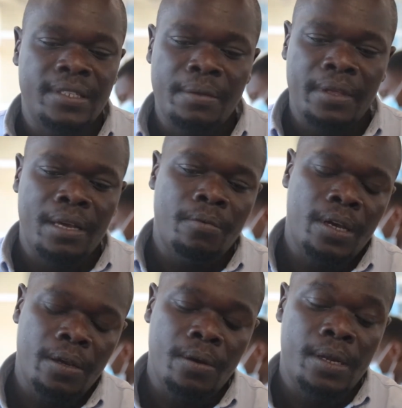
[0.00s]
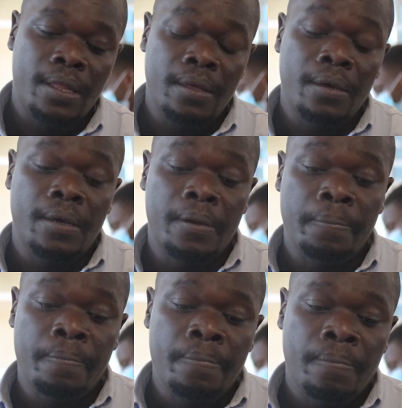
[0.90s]
It's something I'm working on. I think
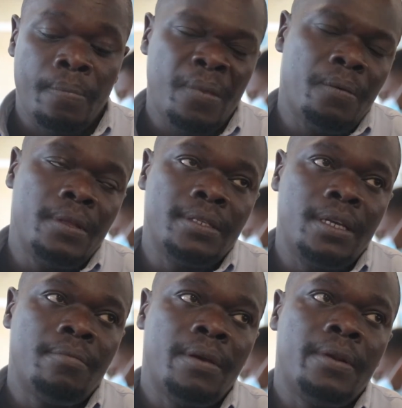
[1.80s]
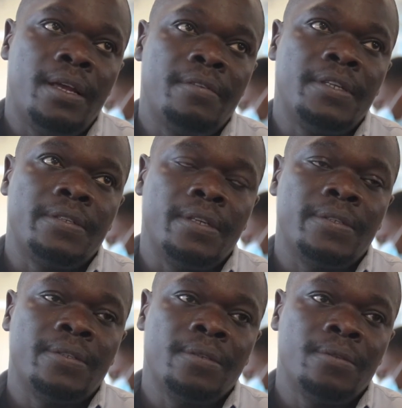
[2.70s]
with time I will have it
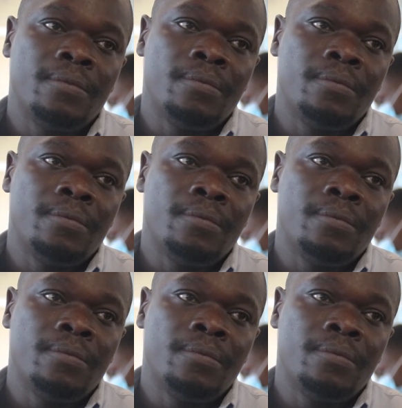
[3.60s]
released.